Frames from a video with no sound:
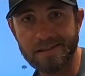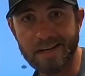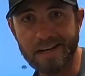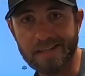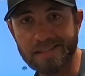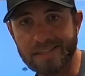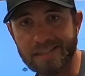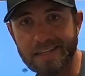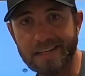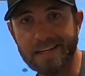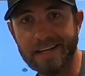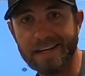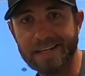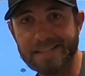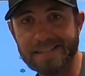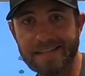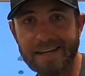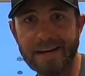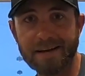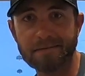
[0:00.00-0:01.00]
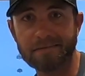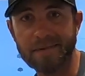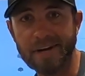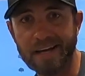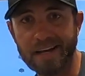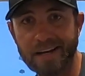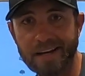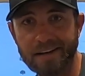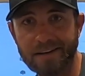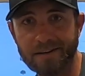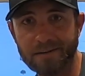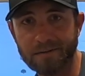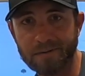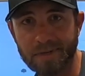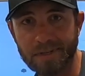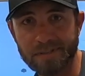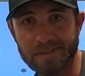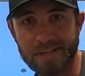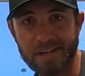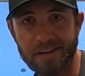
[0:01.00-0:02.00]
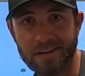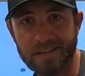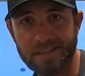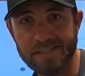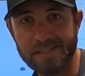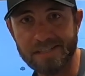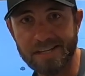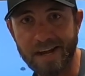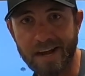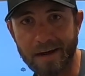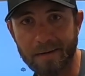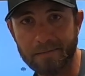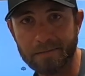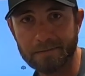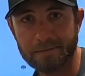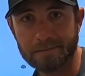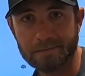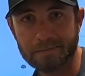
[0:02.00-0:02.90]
I'll see you next time right here, Real Talk in the Shop.